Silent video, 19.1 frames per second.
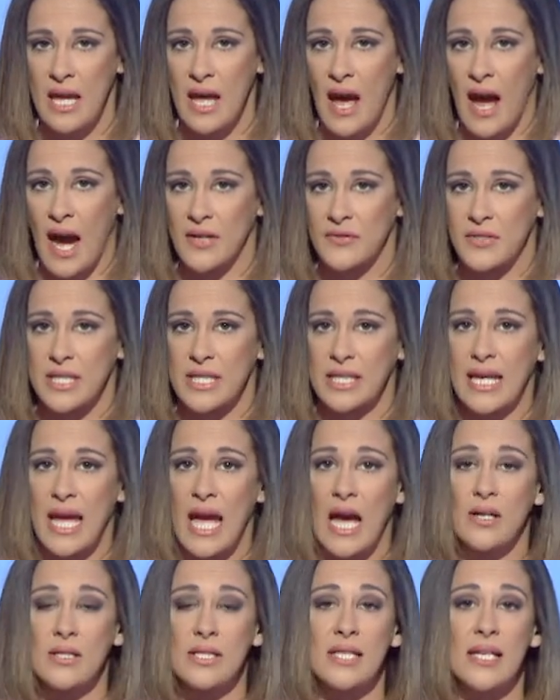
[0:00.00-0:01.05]
After the
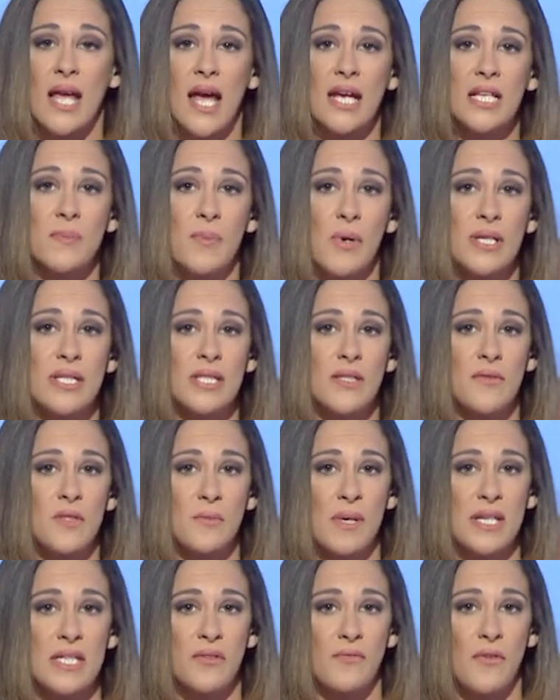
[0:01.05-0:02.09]
counts, the experts have
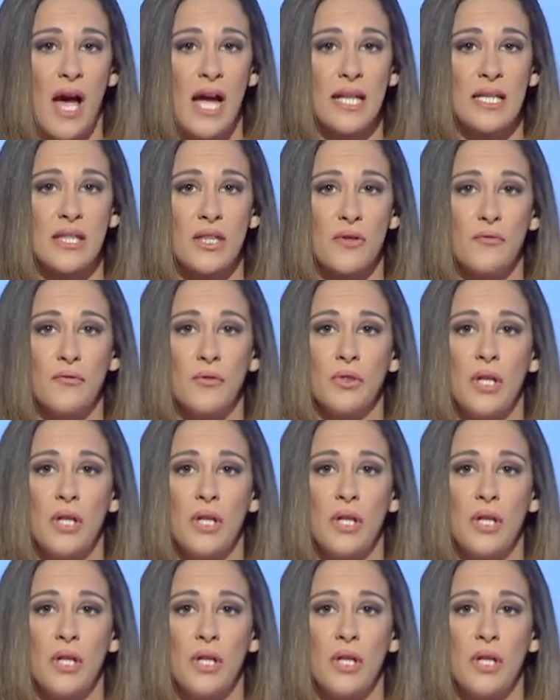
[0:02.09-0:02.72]
specified that the full